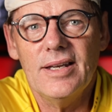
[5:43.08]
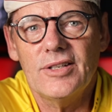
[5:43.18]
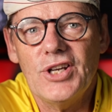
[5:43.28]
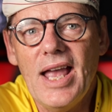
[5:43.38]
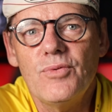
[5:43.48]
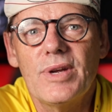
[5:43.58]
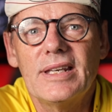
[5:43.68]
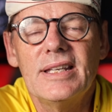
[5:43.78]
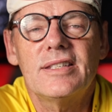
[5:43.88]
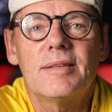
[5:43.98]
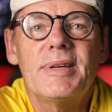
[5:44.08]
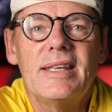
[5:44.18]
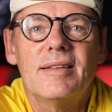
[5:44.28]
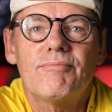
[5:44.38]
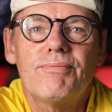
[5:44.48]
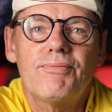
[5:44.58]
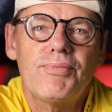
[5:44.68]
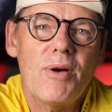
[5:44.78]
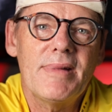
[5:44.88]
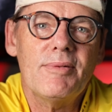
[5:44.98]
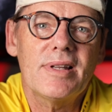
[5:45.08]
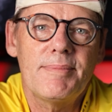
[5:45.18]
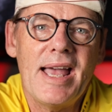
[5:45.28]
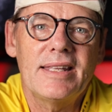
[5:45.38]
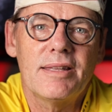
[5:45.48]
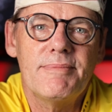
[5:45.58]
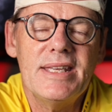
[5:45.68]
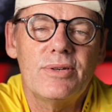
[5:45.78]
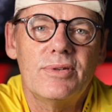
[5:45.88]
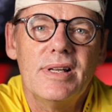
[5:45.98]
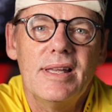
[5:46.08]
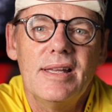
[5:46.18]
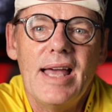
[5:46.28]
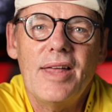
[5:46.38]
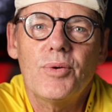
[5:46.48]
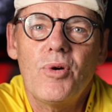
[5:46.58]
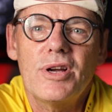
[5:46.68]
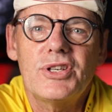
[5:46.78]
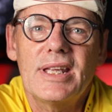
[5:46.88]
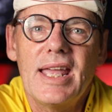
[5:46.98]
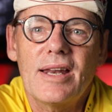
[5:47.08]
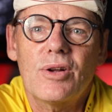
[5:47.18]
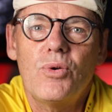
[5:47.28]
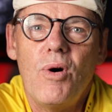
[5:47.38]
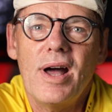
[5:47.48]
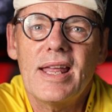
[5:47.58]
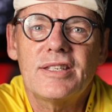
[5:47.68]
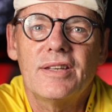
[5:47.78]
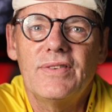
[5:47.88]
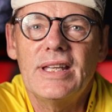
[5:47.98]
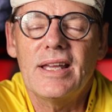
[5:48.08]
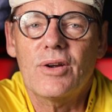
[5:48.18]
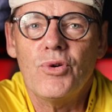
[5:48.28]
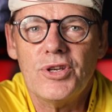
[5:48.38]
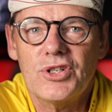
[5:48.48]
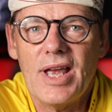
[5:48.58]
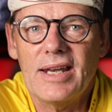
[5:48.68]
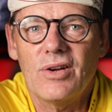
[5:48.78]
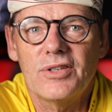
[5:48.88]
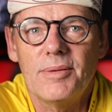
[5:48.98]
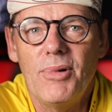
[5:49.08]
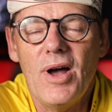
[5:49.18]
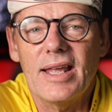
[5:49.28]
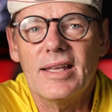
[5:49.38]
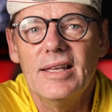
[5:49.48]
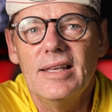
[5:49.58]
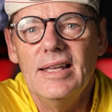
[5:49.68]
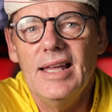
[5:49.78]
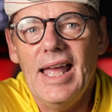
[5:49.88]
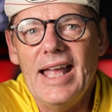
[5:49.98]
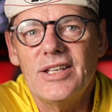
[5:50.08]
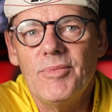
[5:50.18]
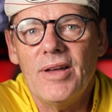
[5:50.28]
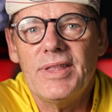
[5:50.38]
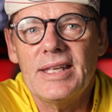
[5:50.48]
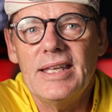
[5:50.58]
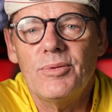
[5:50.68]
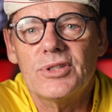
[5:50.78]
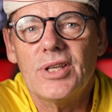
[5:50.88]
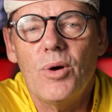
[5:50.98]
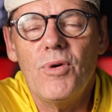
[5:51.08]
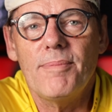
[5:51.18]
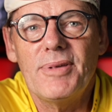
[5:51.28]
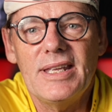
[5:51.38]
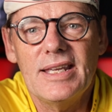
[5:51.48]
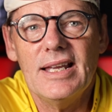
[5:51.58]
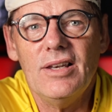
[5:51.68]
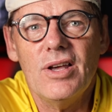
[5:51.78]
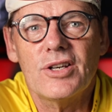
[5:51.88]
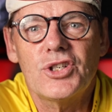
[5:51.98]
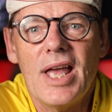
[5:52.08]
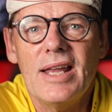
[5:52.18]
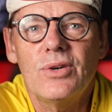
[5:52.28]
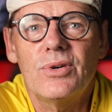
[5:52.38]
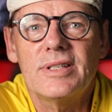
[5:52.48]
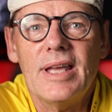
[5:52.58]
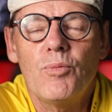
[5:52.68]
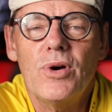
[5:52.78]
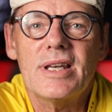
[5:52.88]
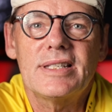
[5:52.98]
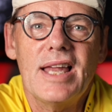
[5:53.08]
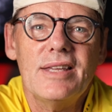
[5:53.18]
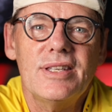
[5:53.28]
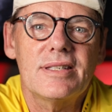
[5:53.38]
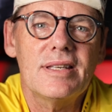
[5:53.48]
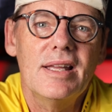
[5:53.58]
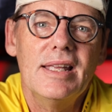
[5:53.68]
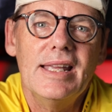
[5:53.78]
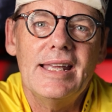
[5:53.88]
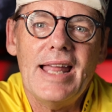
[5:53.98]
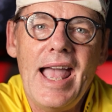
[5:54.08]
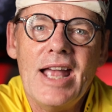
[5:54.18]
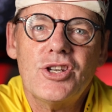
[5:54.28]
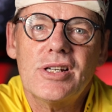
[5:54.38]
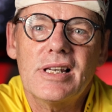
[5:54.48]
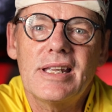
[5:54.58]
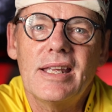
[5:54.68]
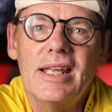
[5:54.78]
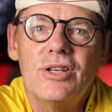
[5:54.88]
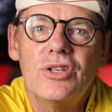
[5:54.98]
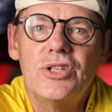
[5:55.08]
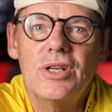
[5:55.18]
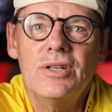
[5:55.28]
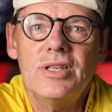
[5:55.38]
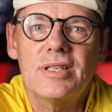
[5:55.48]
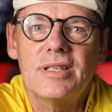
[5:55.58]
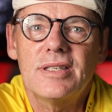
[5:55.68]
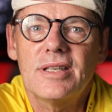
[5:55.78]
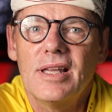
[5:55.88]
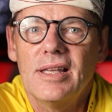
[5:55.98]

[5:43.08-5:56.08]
chain ring needs to be primarily about in the middle. Otherwise, you get quite a severe cross chaining on your bike. And you might think, yeah, well, so what? But you get a lot of chain noise, and what it does is it actually induces